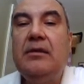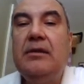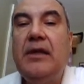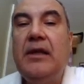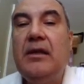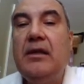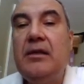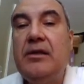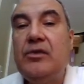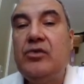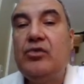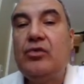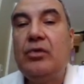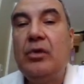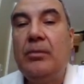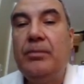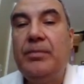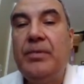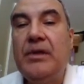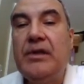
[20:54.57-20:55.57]
data is
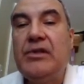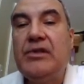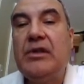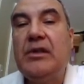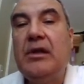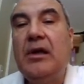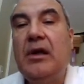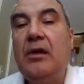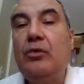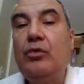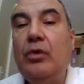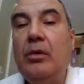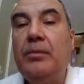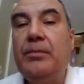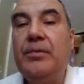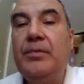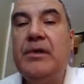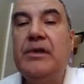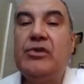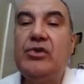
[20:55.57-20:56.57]
compressed and
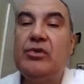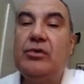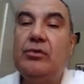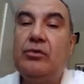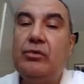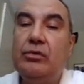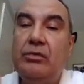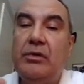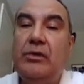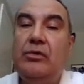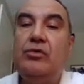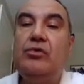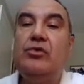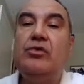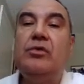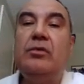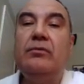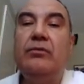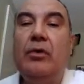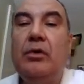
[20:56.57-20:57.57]
uncompressed to
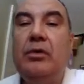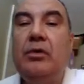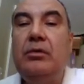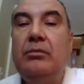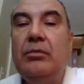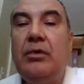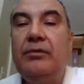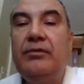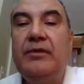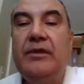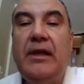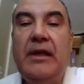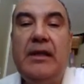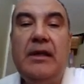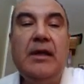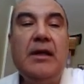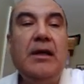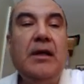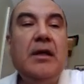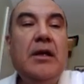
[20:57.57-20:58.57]
reduce the volume of
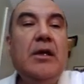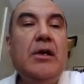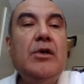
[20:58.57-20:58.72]
data.